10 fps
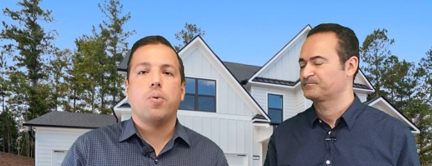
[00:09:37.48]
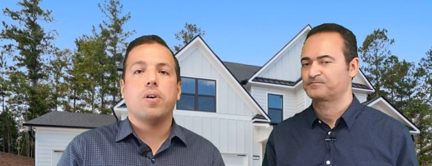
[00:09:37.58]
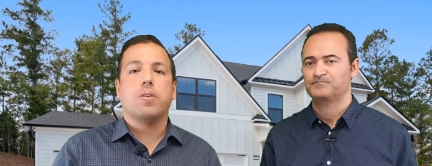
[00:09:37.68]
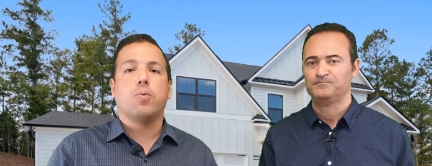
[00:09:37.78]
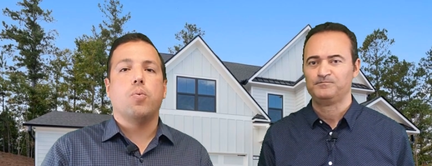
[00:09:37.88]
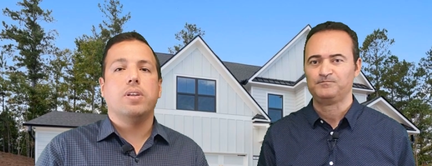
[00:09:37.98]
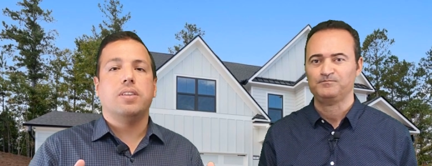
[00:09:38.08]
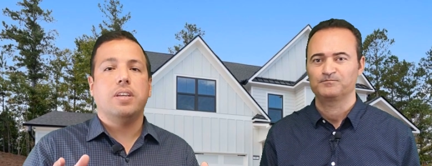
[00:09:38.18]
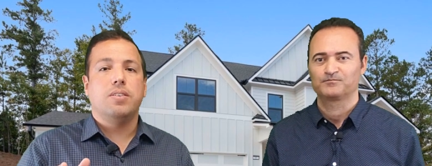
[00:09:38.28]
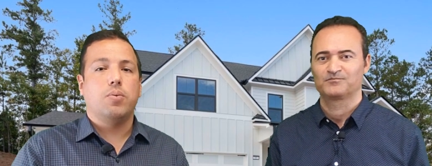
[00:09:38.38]
Speaker 1: we're
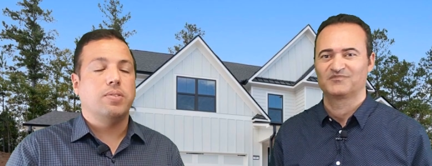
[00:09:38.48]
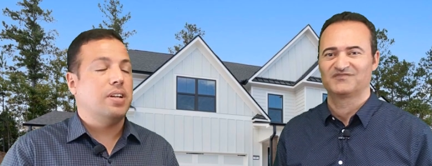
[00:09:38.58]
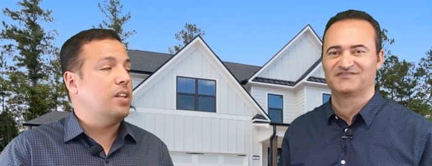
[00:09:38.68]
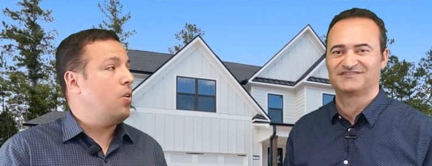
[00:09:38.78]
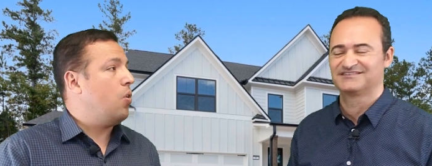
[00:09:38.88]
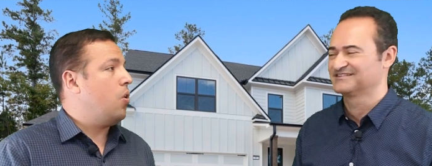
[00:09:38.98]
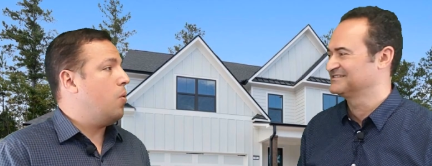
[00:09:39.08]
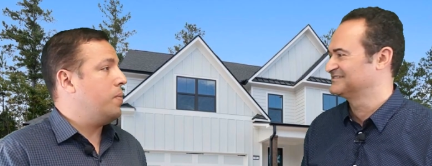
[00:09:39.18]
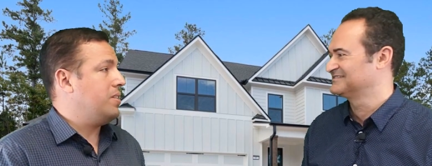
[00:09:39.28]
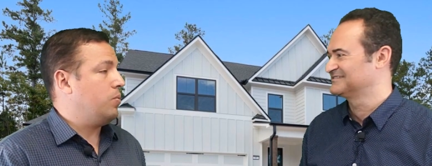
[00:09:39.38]
one thing when selling a
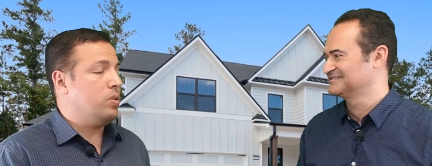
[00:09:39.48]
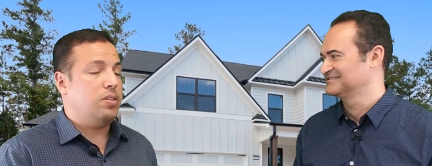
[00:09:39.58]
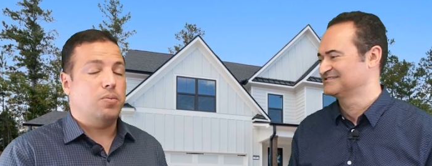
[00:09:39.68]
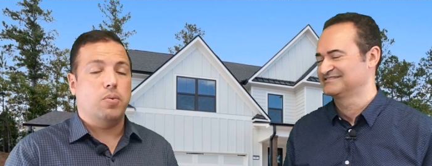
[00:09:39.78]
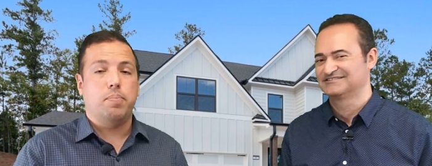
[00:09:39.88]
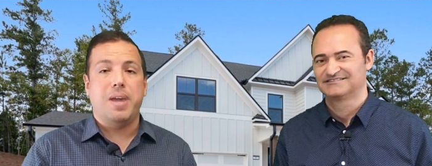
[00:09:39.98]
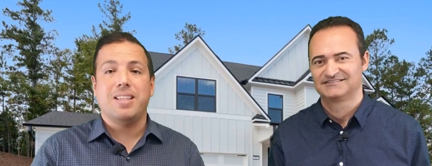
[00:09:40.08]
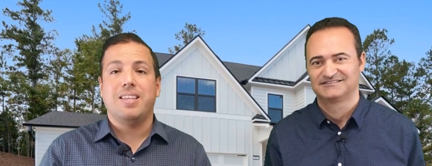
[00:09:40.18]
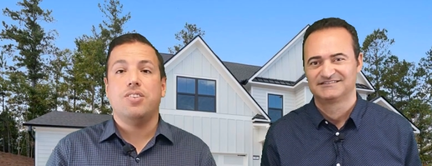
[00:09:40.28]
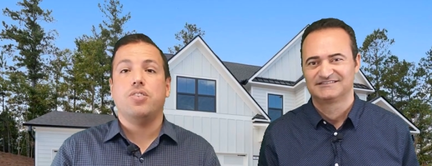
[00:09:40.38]
home is we, we pay
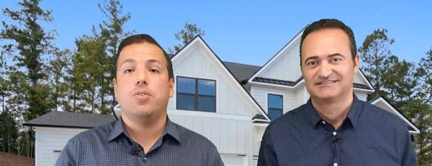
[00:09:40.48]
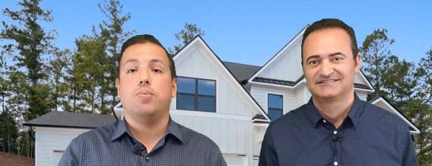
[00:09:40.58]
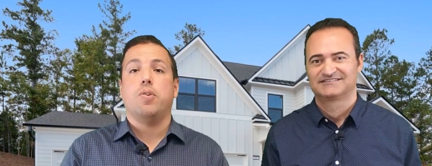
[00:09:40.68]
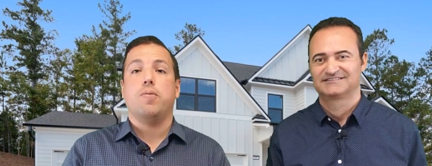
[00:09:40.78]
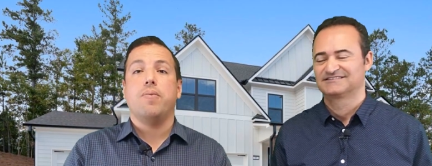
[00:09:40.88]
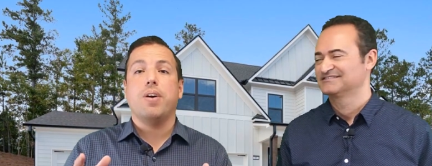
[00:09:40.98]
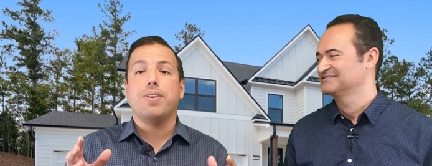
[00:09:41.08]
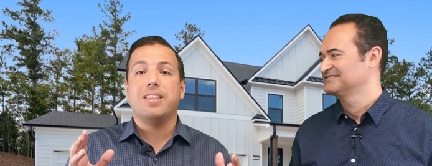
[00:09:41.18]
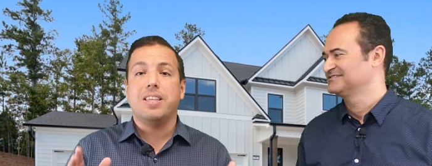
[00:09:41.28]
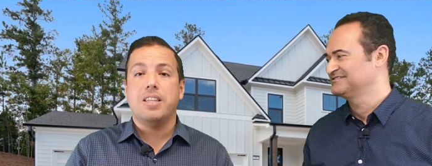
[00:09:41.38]
attention to we're
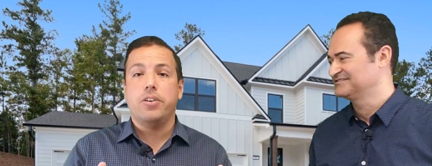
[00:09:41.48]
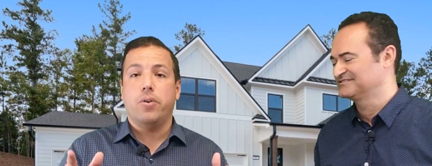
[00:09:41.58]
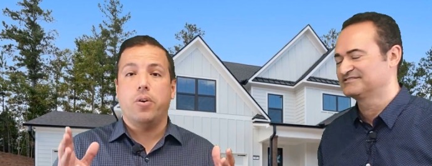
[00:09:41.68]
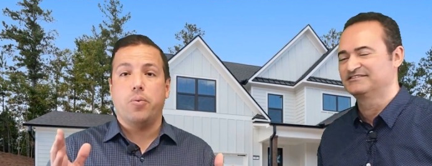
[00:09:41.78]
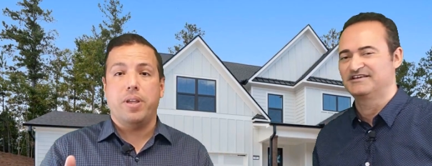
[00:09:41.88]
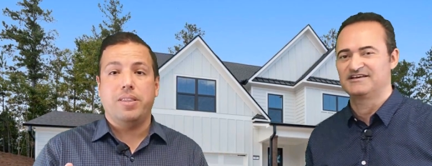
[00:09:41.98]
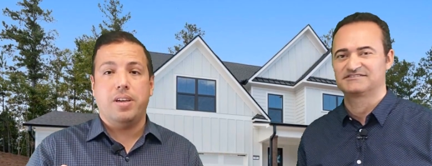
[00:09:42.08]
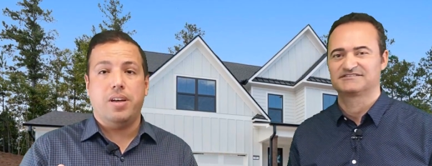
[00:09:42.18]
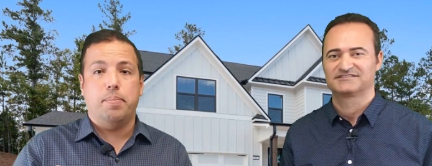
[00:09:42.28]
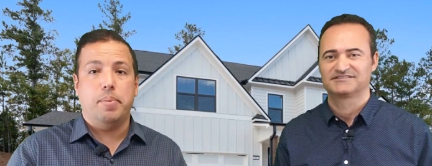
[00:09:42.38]
very detail
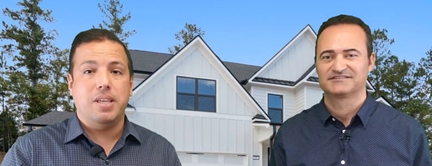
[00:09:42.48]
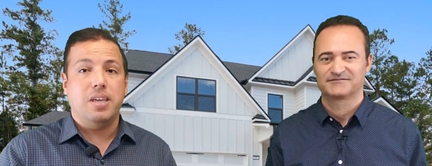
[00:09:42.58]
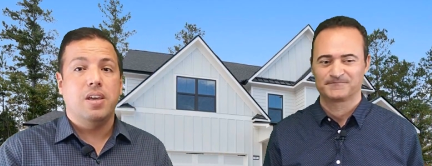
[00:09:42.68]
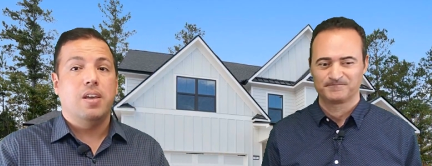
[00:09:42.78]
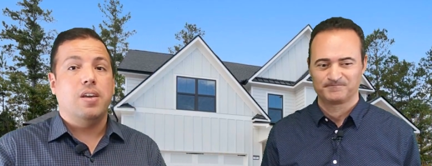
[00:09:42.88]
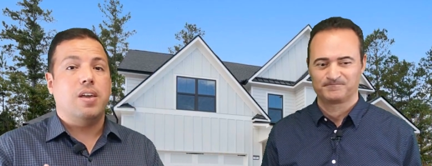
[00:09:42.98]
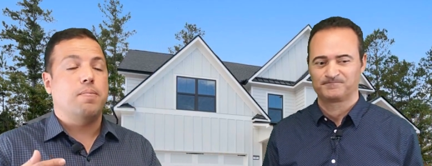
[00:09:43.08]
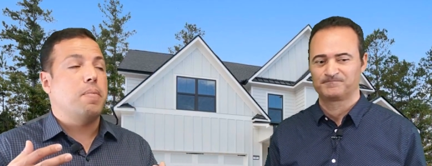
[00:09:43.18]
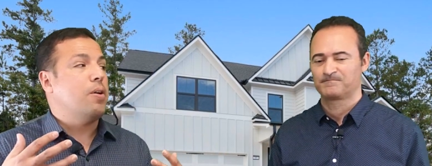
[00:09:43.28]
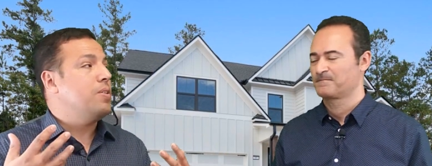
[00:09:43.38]
oriented yes. company
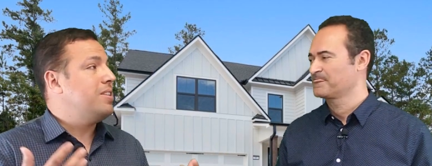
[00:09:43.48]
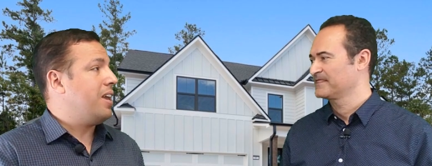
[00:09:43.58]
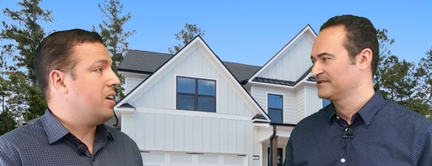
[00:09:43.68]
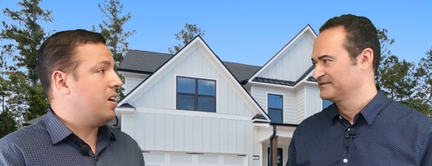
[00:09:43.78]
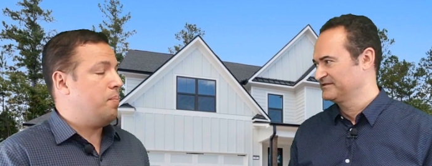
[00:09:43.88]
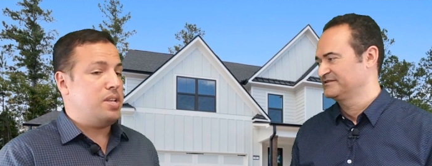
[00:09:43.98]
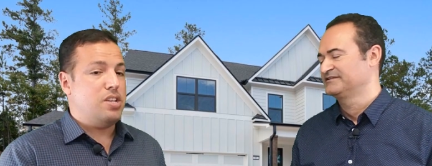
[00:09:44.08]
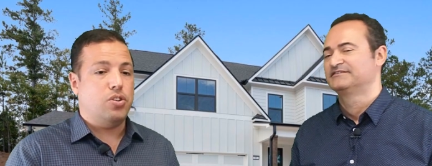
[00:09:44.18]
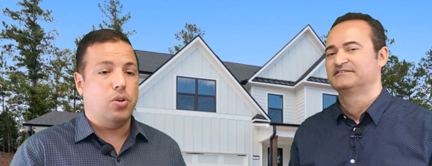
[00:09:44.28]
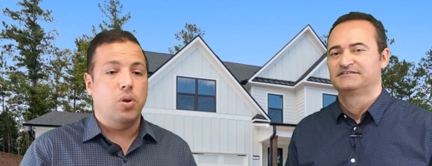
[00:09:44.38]
and very tech
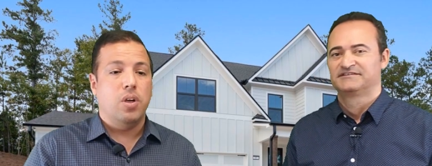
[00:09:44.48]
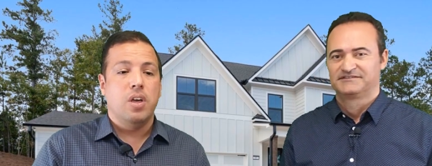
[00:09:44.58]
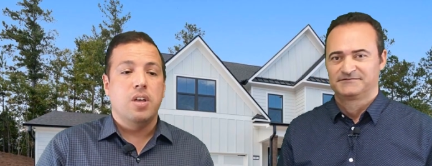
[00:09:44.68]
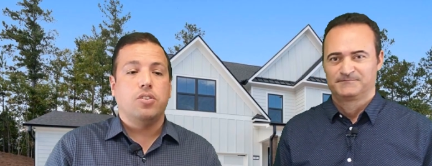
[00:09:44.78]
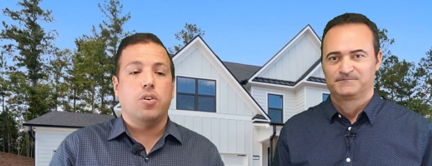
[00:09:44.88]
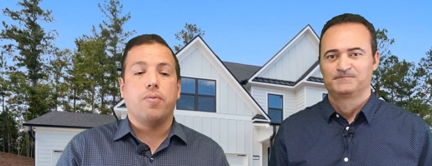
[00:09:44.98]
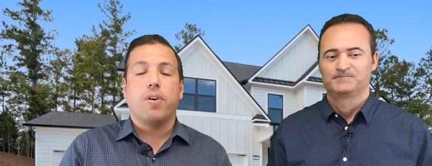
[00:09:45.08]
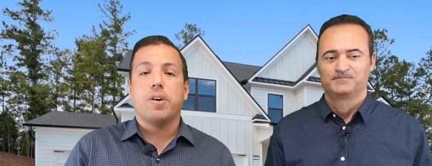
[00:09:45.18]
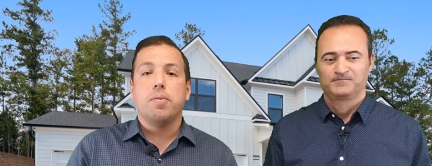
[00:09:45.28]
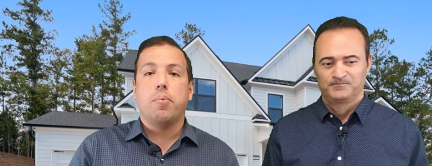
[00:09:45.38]
company too. So
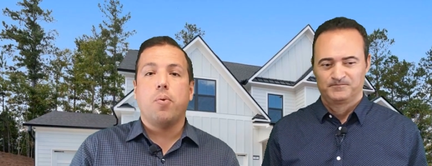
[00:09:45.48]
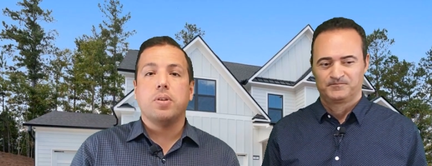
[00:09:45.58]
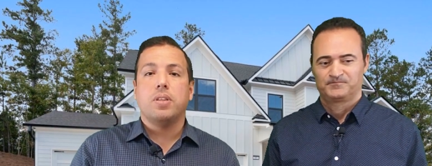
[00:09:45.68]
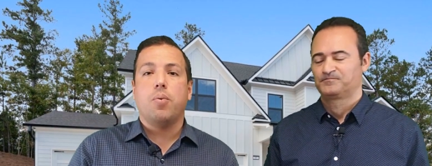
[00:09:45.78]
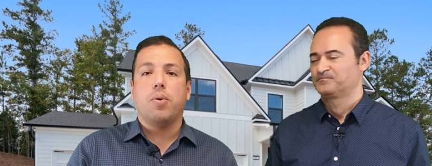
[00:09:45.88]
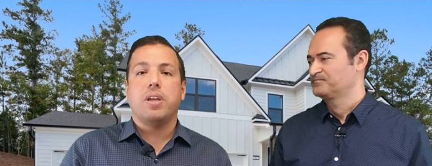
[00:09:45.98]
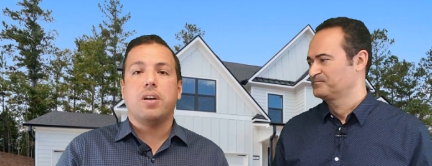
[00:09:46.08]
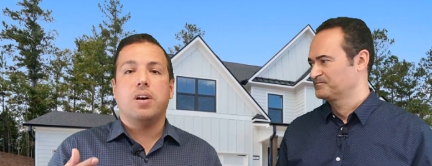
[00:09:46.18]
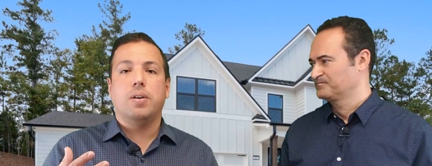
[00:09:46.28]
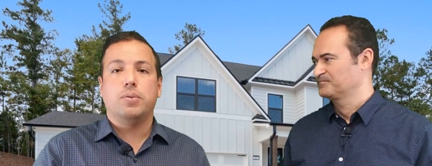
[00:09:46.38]
very important when
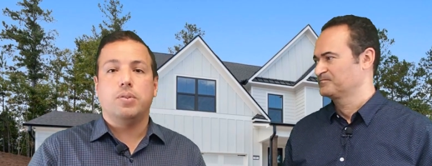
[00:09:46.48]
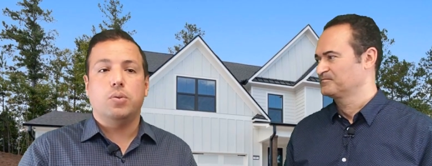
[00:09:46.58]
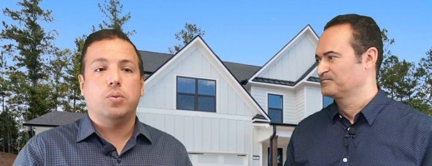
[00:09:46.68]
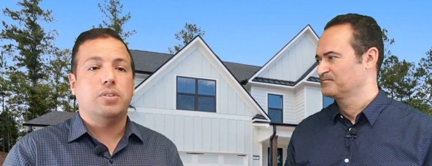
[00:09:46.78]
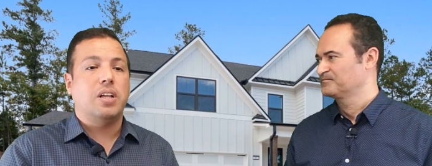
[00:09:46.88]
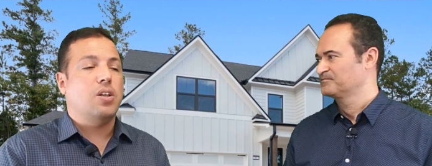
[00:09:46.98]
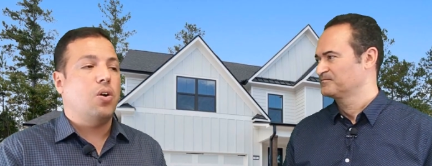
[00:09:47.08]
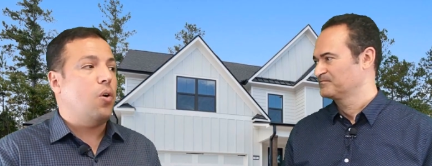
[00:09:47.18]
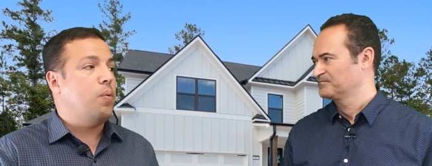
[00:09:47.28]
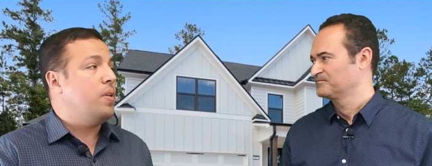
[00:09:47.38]
it comes to selling
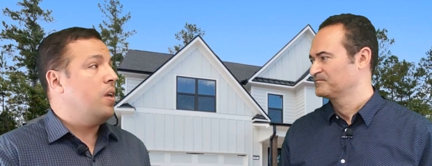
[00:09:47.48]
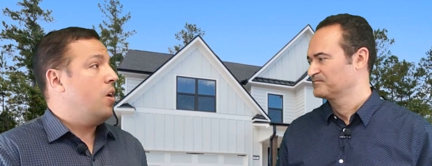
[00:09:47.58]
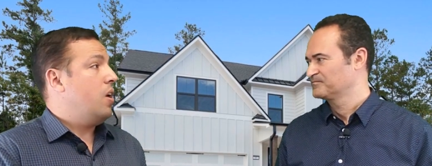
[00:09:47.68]
a home